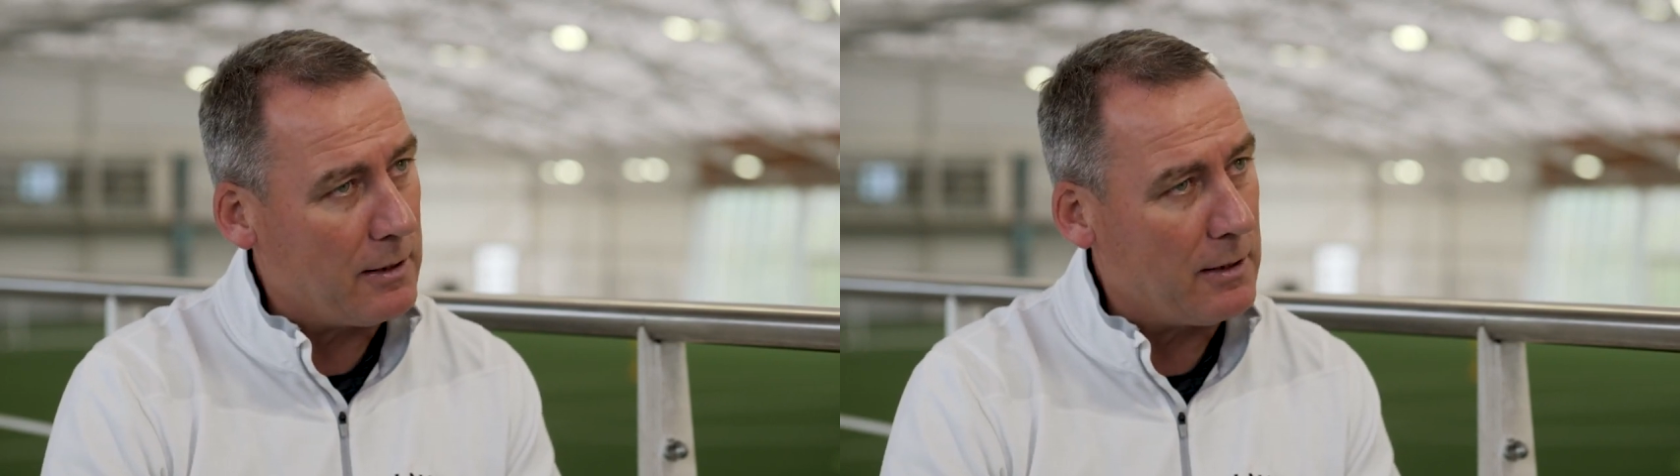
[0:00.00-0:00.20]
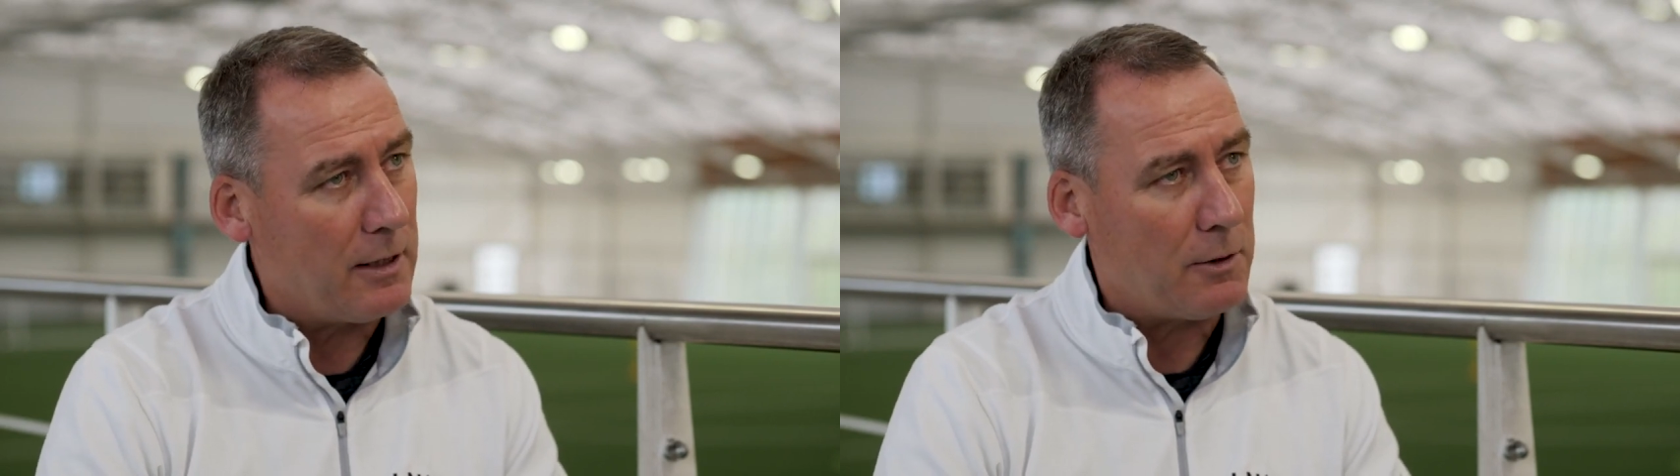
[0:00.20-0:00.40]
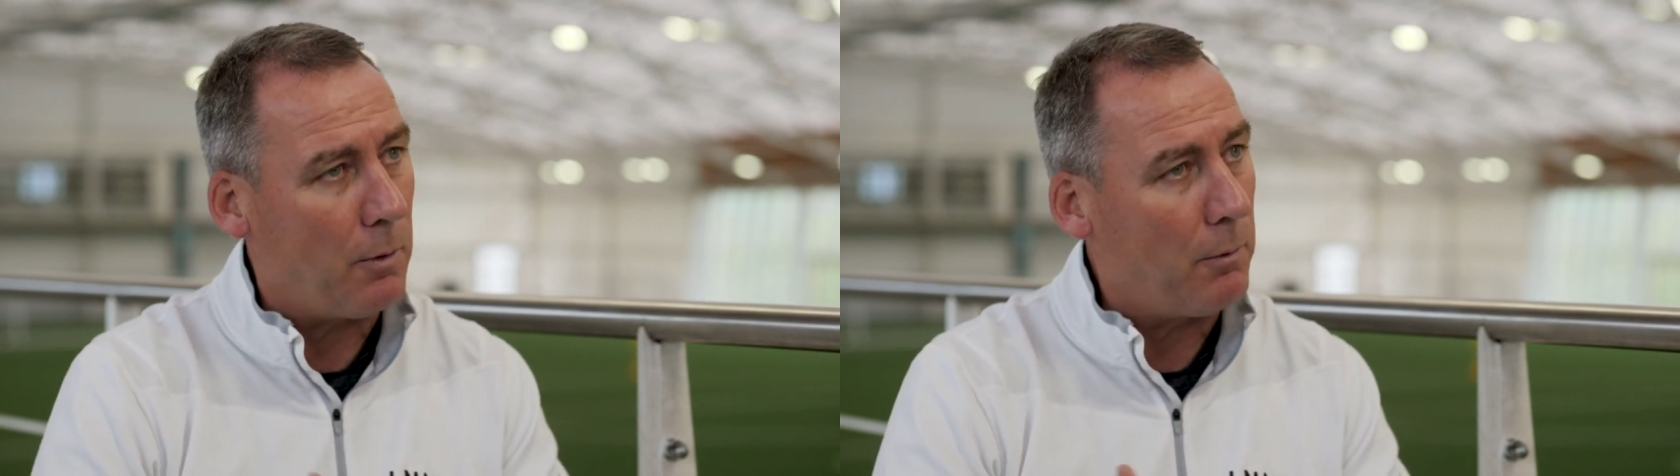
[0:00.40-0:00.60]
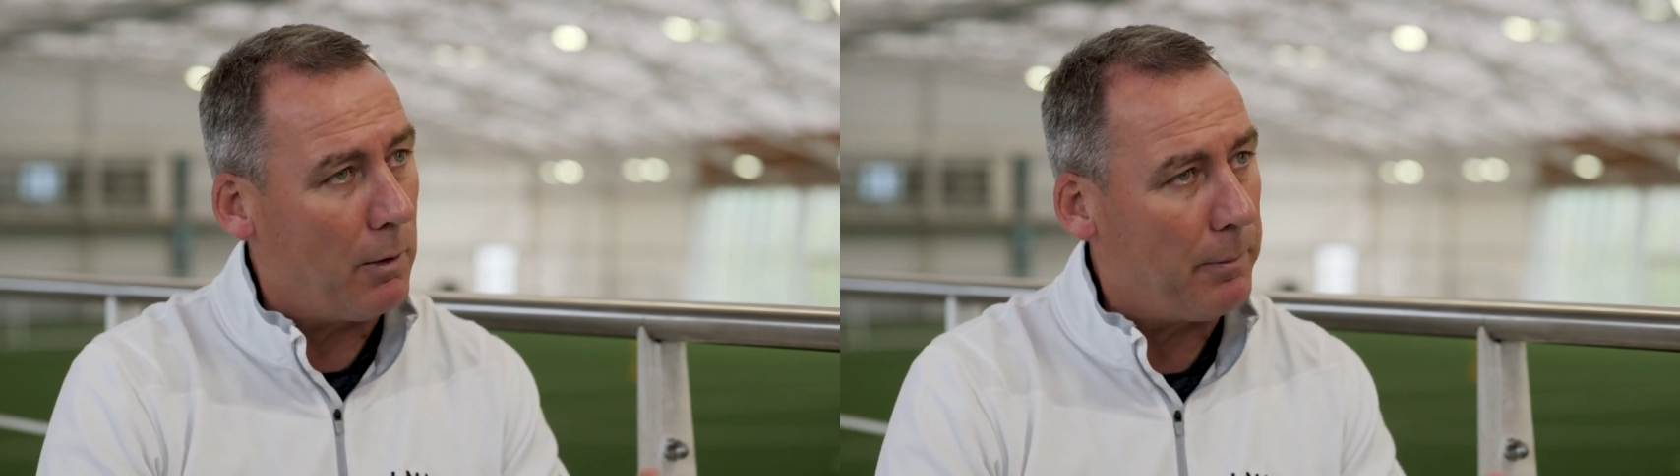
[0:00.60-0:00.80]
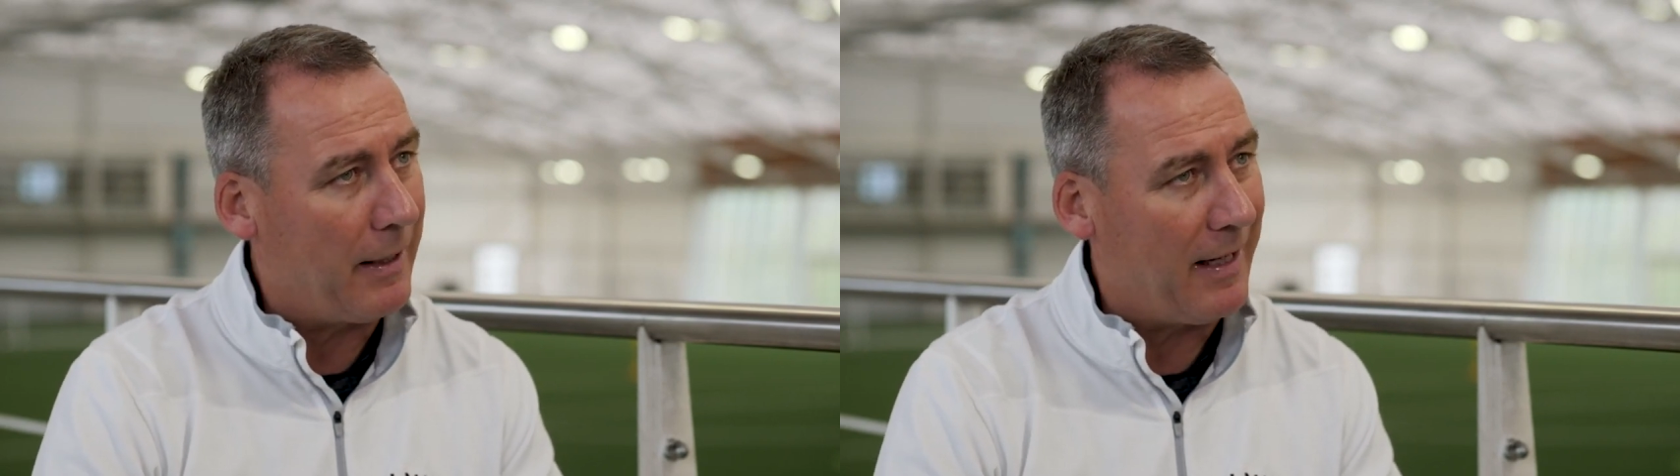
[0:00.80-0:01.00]
Listen, this is what we're
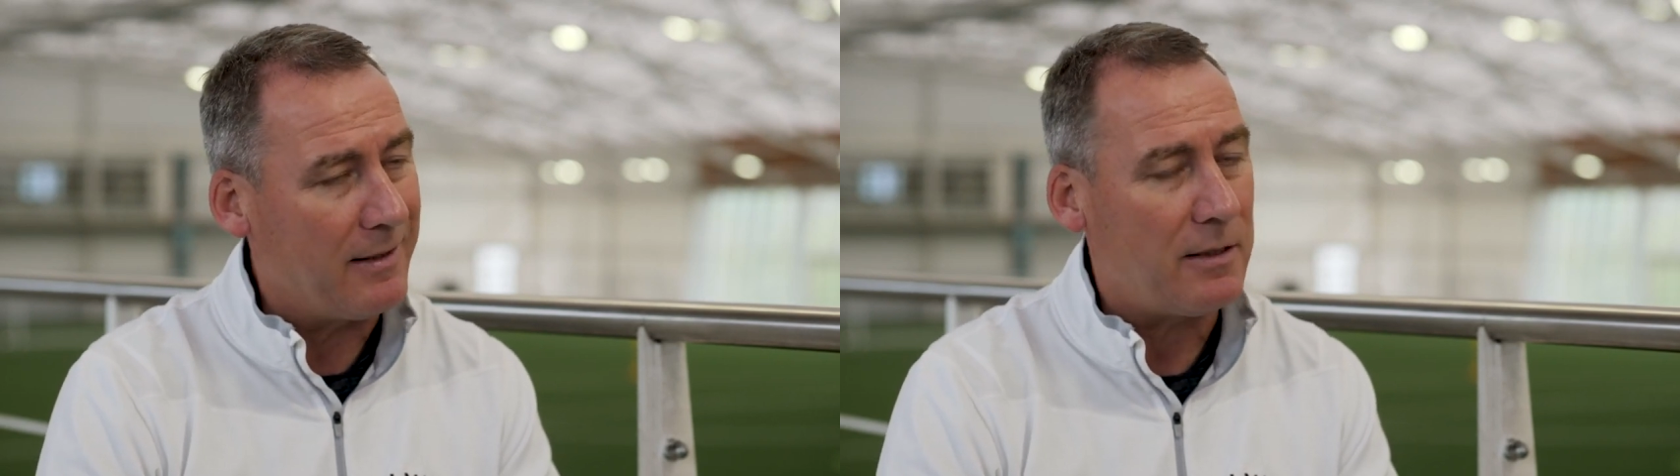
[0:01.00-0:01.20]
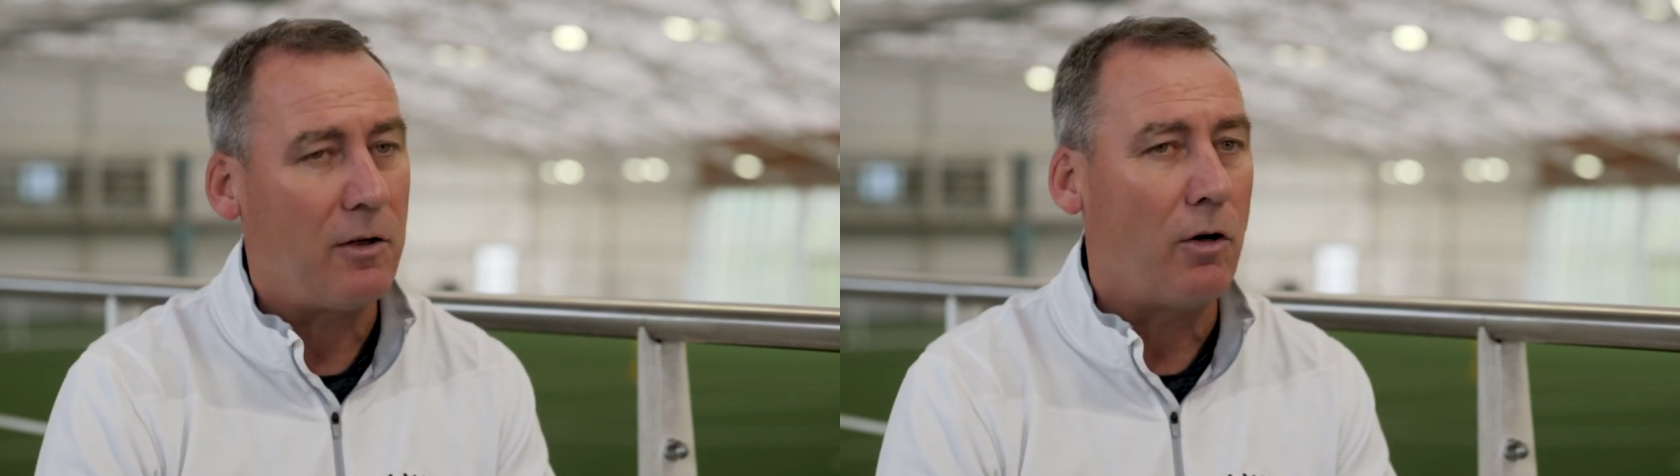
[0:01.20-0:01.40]
up against.